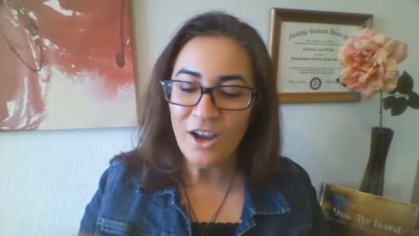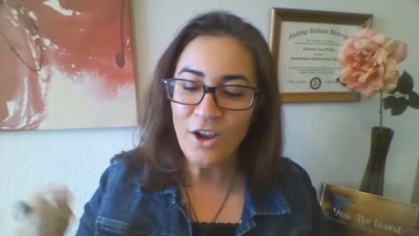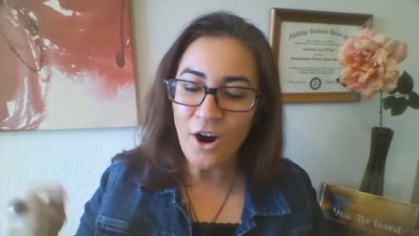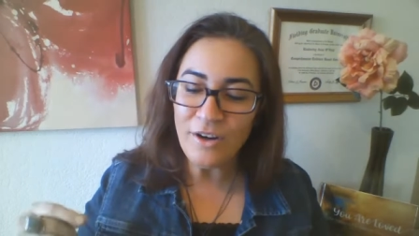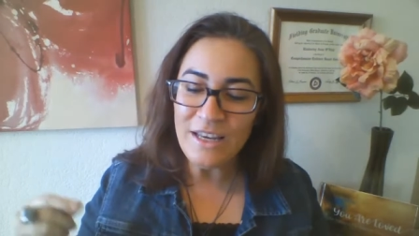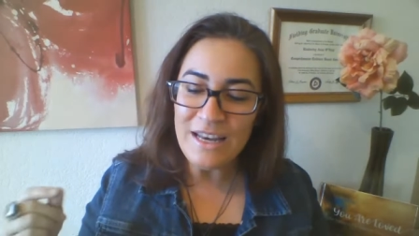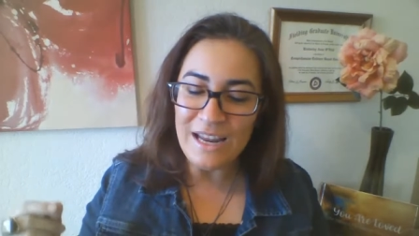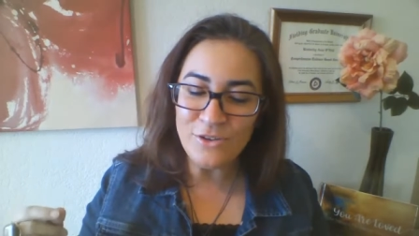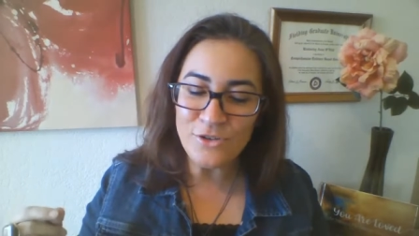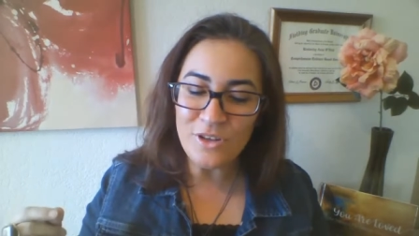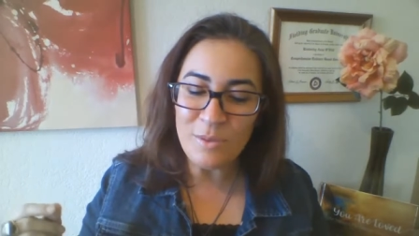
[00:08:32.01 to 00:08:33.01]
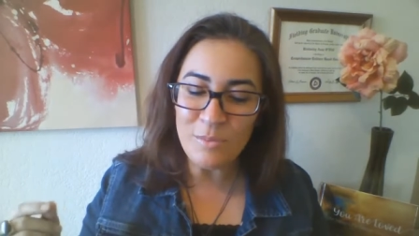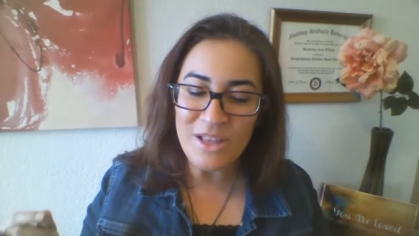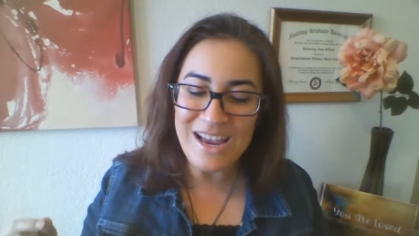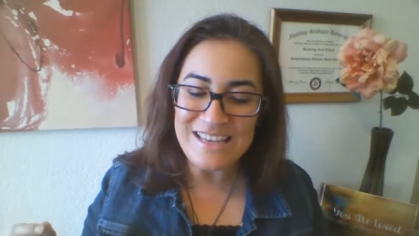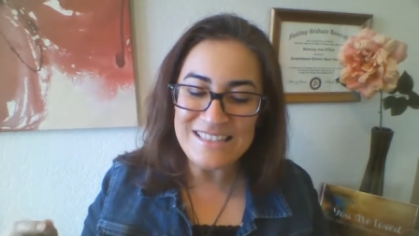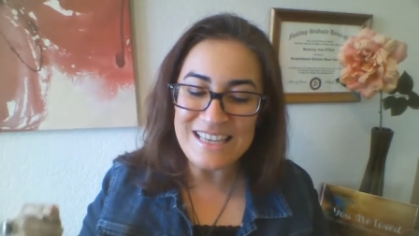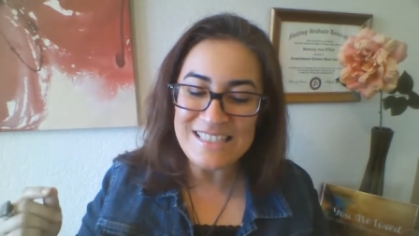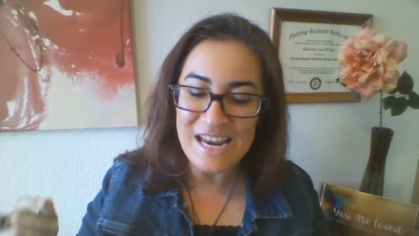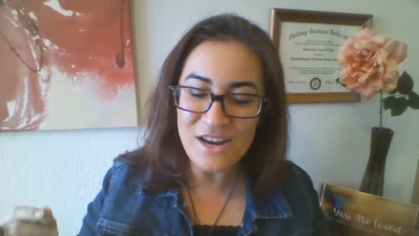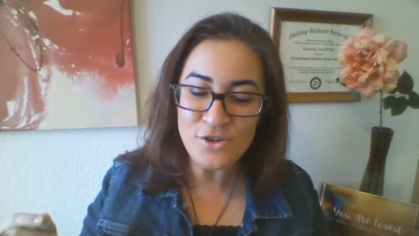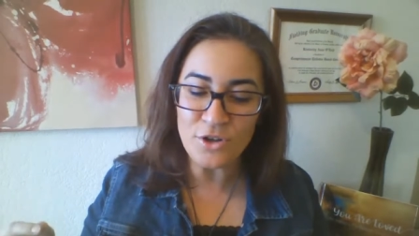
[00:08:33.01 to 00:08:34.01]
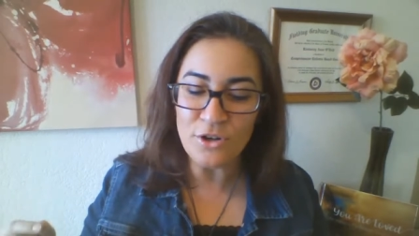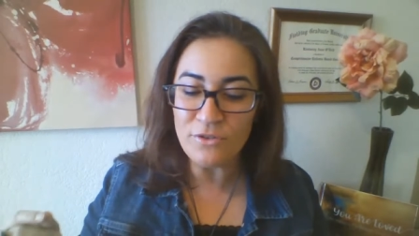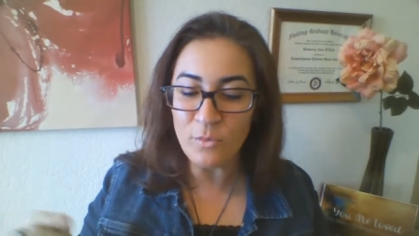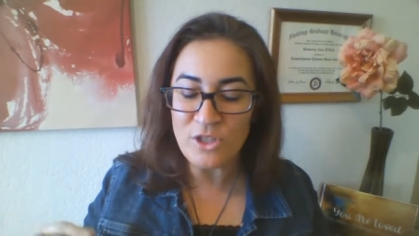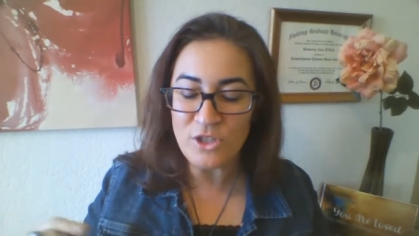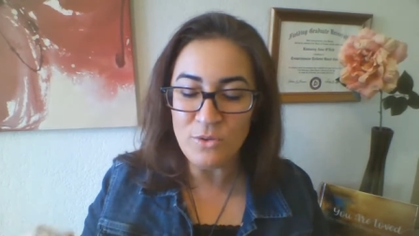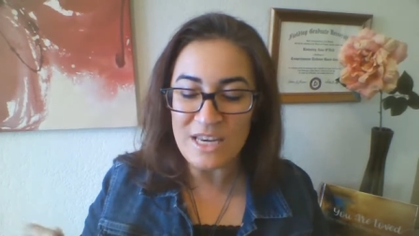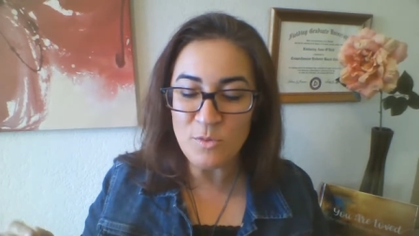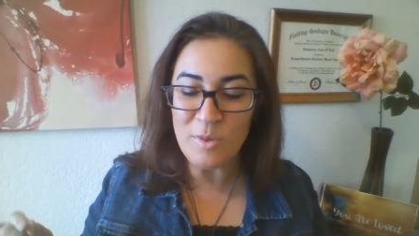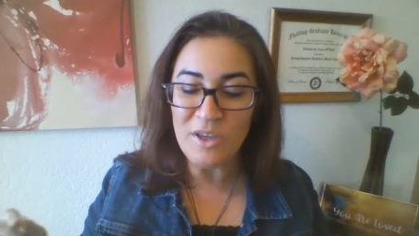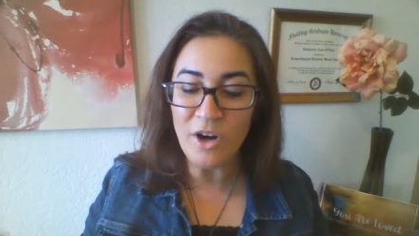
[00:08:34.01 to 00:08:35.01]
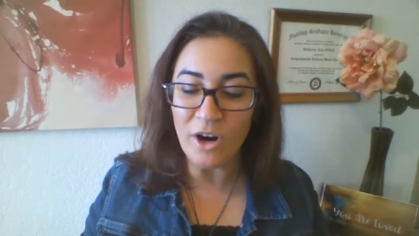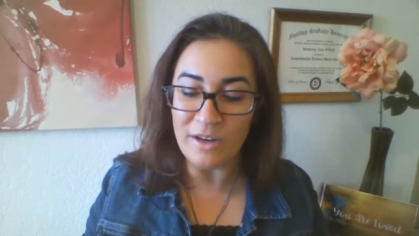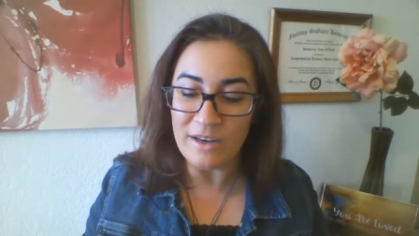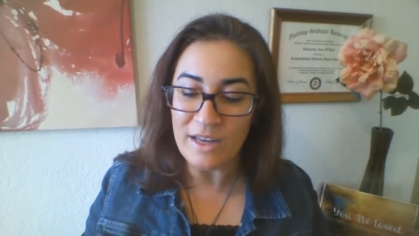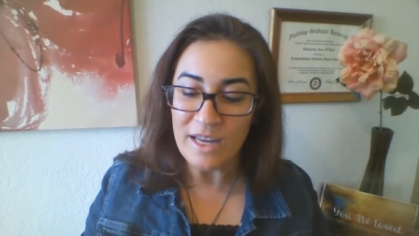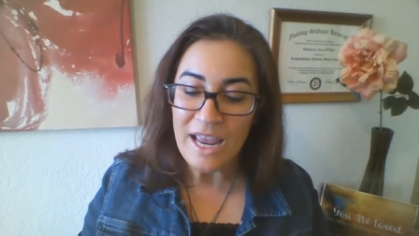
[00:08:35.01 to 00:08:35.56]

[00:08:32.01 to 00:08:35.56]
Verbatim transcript: Guardian angel implies a danger from which you need to be guarded.